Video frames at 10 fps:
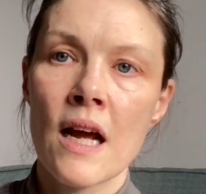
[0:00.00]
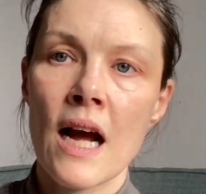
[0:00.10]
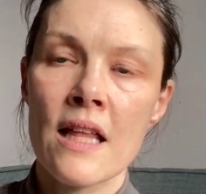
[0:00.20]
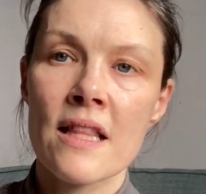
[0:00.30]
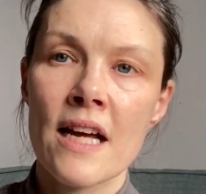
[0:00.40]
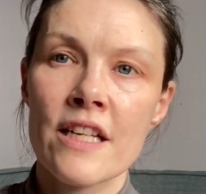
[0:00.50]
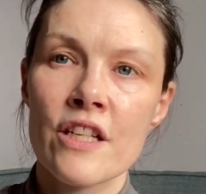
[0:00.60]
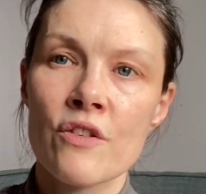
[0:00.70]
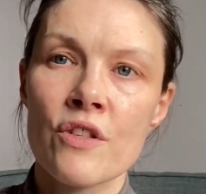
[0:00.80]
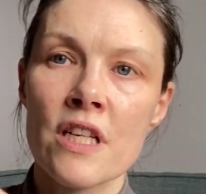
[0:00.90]
and then
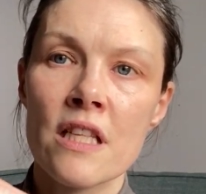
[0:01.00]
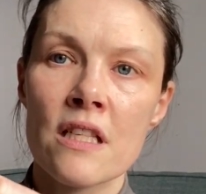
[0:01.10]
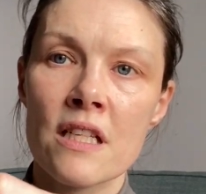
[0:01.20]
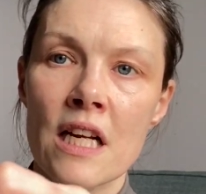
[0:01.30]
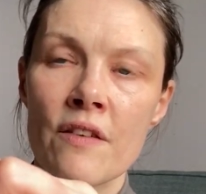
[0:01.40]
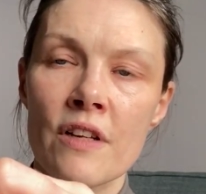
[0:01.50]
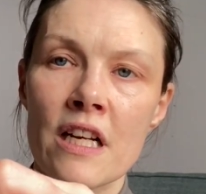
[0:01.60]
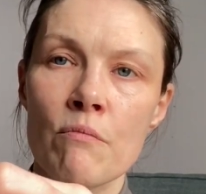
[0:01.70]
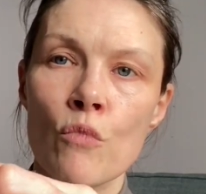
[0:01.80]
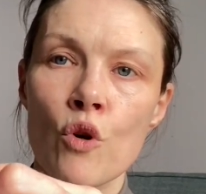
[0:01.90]
you'll see there's kind of like
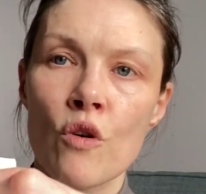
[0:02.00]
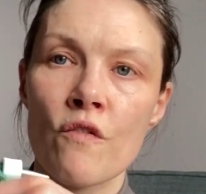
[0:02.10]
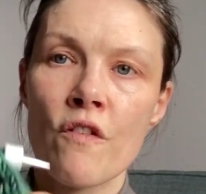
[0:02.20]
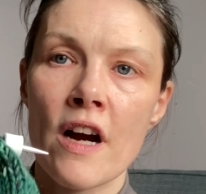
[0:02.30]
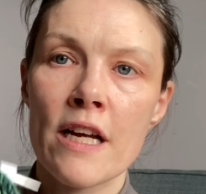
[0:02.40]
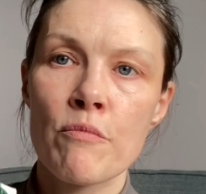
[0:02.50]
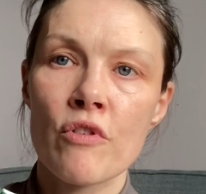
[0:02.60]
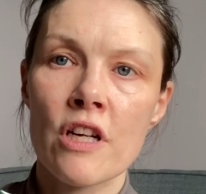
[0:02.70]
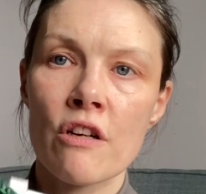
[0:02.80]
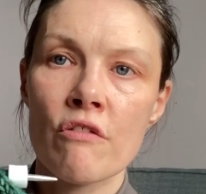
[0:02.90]
a more
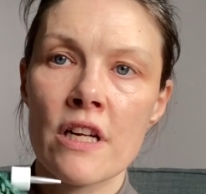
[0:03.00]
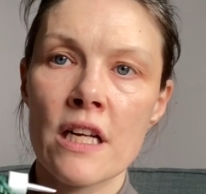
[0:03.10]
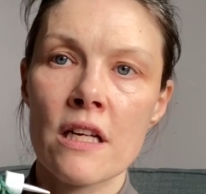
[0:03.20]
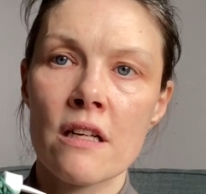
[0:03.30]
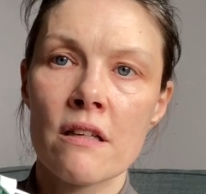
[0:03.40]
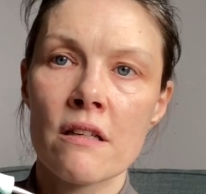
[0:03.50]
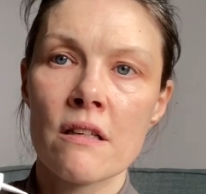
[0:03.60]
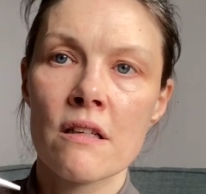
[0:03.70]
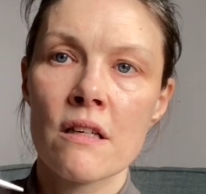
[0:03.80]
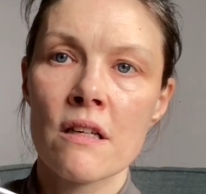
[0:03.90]
vibrant green
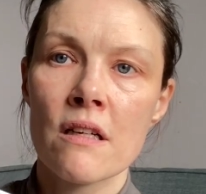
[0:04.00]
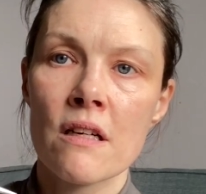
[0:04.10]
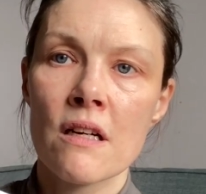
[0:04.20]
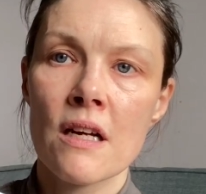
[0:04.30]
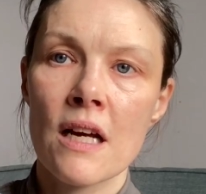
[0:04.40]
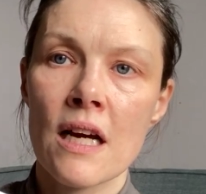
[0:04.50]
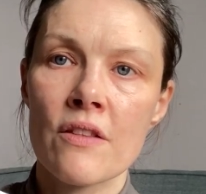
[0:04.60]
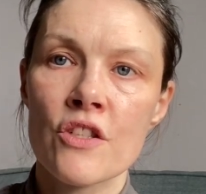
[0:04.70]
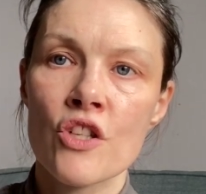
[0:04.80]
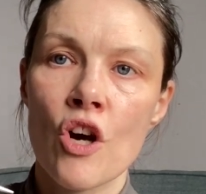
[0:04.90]
at
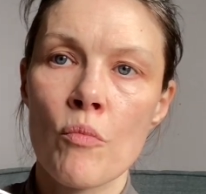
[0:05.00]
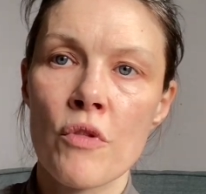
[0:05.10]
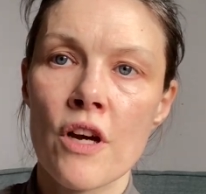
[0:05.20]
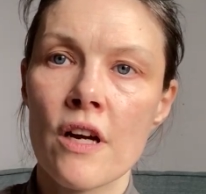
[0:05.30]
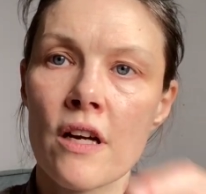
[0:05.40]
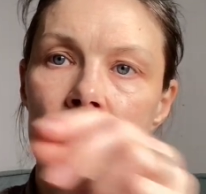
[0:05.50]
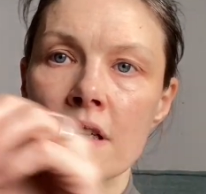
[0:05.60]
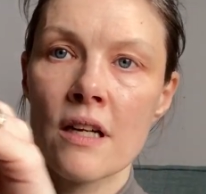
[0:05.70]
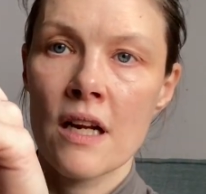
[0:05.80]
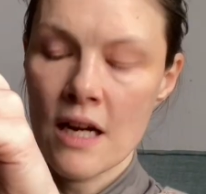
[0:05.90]
the top there,
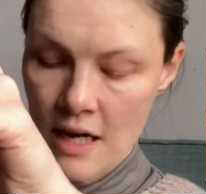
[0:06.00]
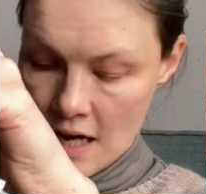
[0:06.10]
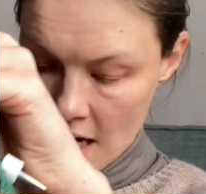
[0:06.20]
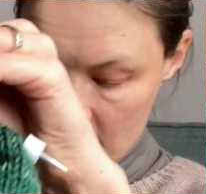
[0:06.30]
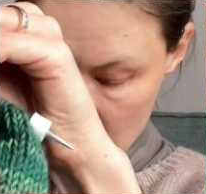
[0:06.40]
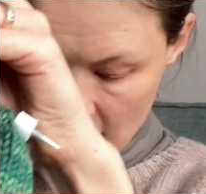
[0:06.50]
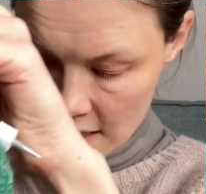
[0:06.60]
and that